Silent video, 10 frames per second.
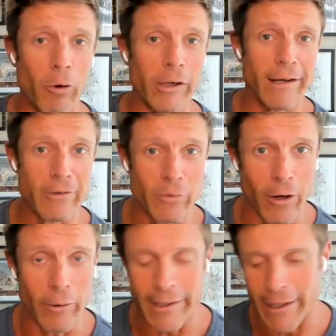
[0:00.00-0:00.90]
I won't get
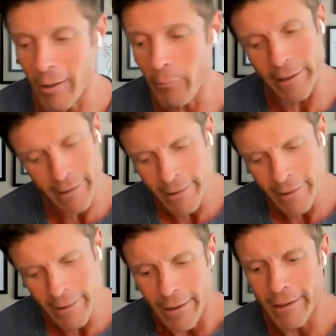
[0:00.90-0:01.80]
into it all right now, but
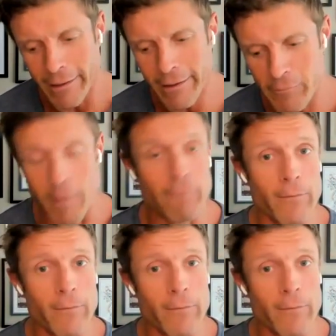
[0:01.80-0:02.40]
it's